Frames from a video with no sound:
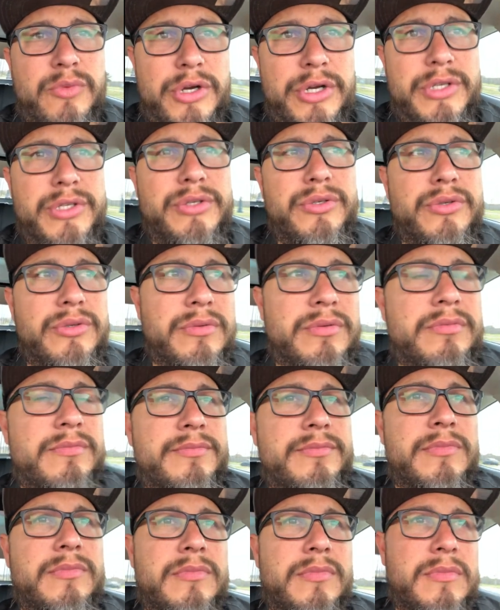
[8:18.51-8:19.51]
work do.
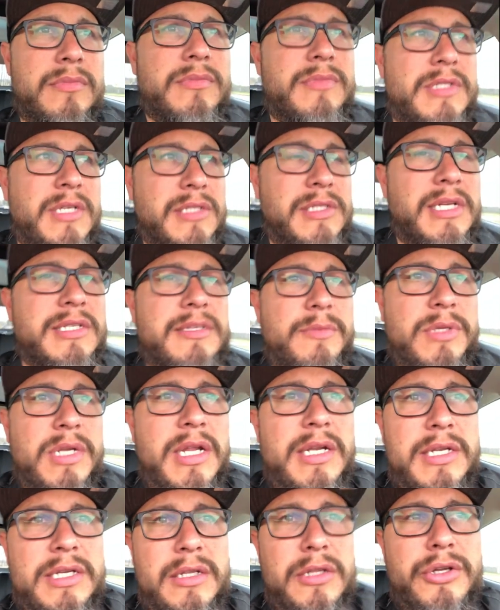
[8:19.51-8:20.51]
Sounds like something
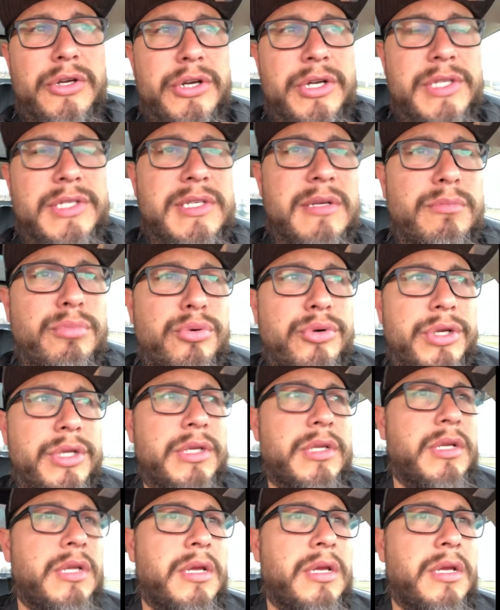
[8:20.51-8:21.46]
I need to learn at some point.